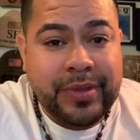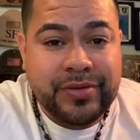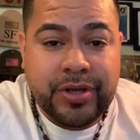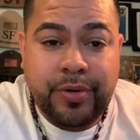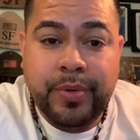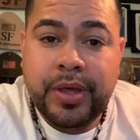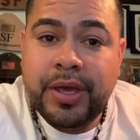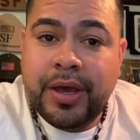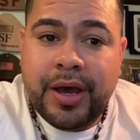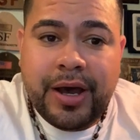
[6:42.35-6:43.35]
So,
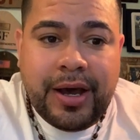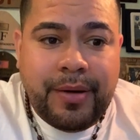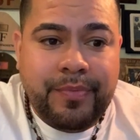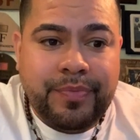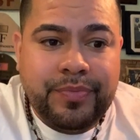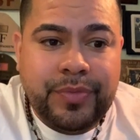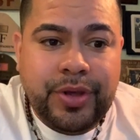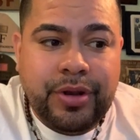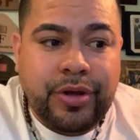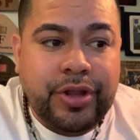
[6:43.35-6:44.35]

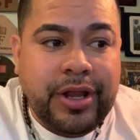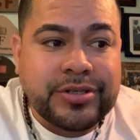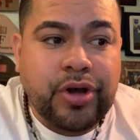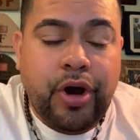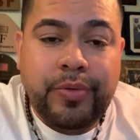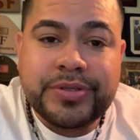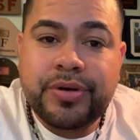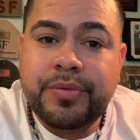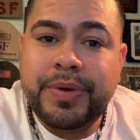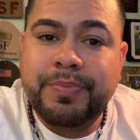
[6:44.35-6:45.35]
there's always
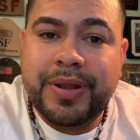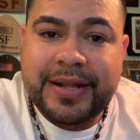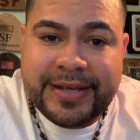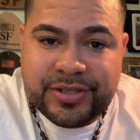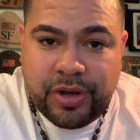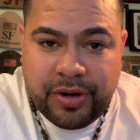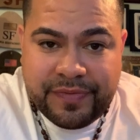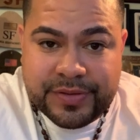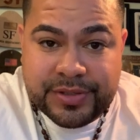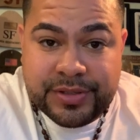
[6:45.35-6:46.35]
going to be police
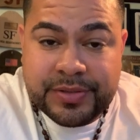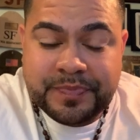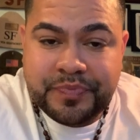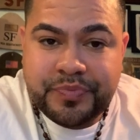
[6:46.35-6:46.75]
officers